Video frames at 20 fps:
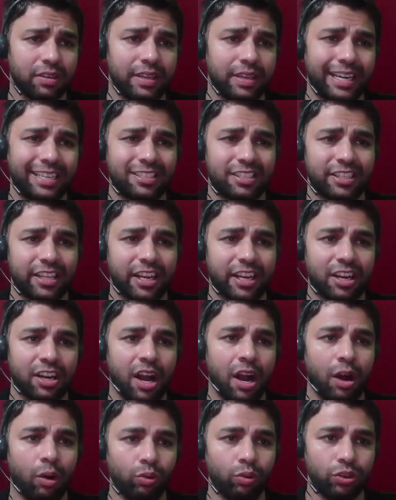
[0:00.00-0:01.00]
Let's say
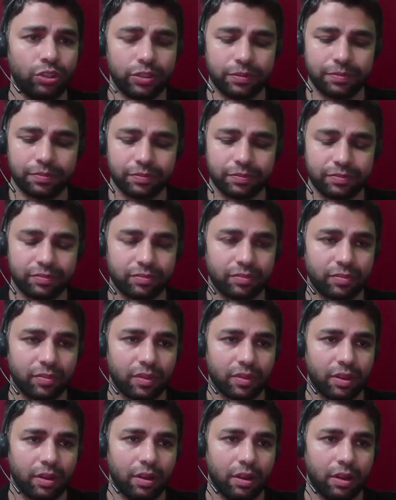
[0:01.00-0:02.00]
count
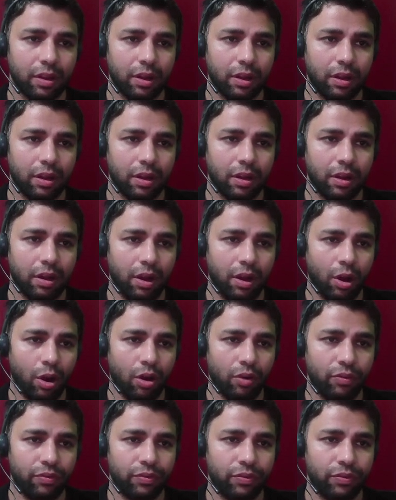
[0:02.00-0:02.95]
of